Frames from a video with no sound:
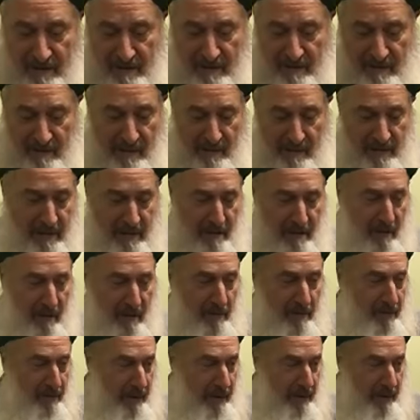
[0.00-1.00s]
when they're
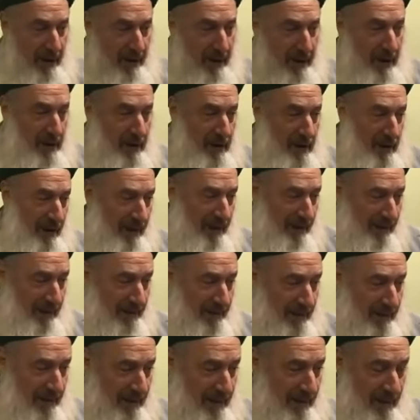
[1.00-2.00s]
afraid,
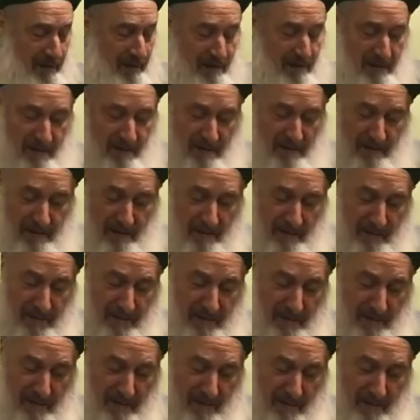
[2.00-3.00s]
when
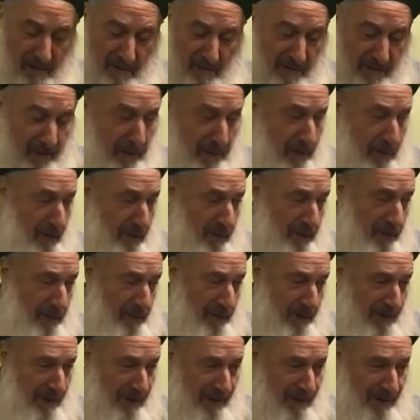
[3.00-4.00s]
they're confused,
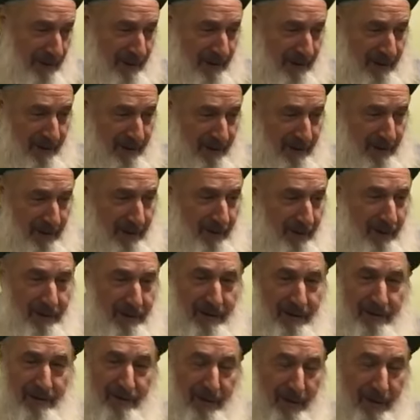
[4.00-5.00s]
when
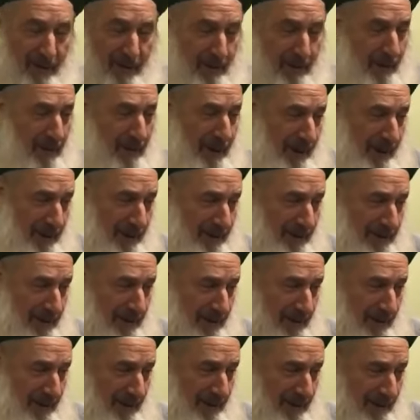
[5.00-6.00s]
they're terrorized,
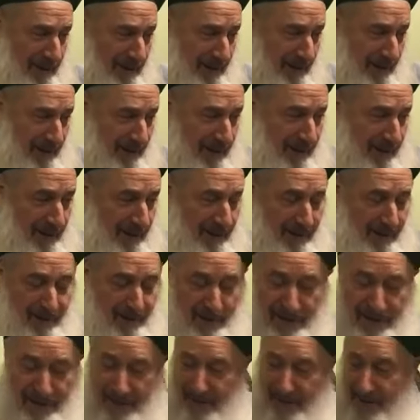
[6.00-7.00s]

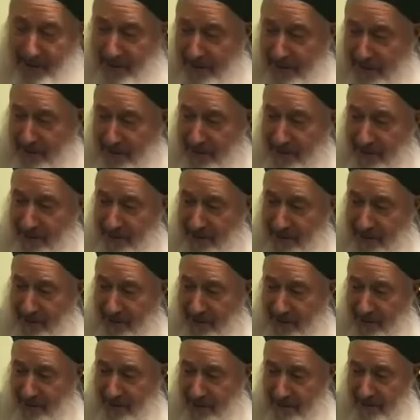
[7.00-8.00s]
when they're
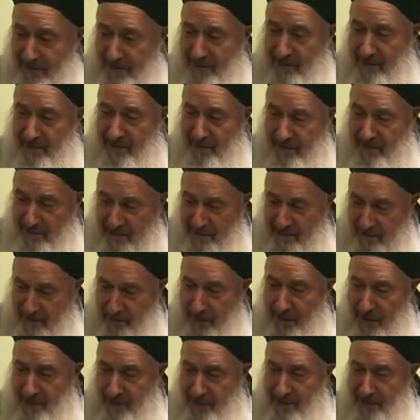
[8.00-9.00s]
in
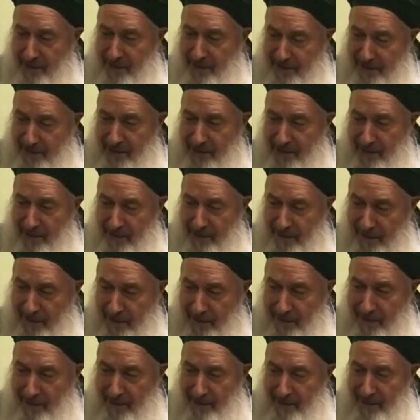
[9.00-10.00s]
stress, in doubt.
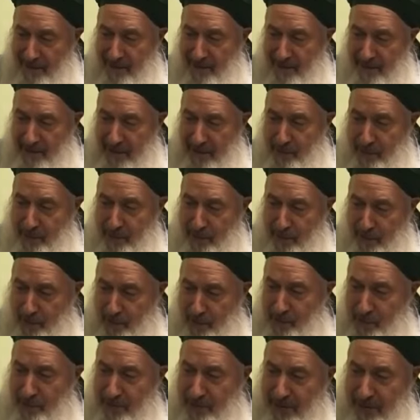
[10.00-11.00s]
They
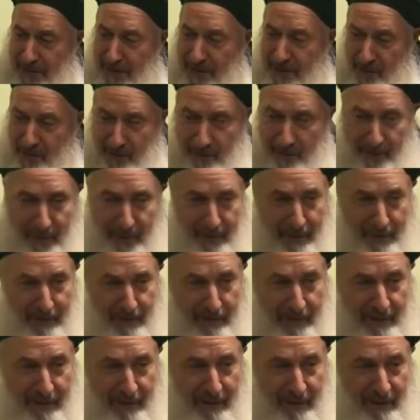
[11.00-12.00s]
produce negative
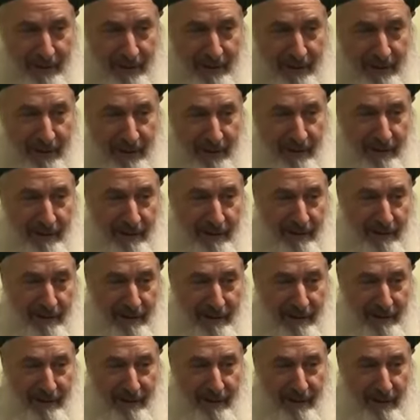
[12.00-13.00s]
energy.
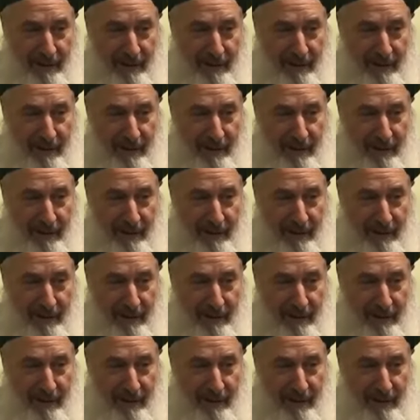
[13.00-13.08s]
They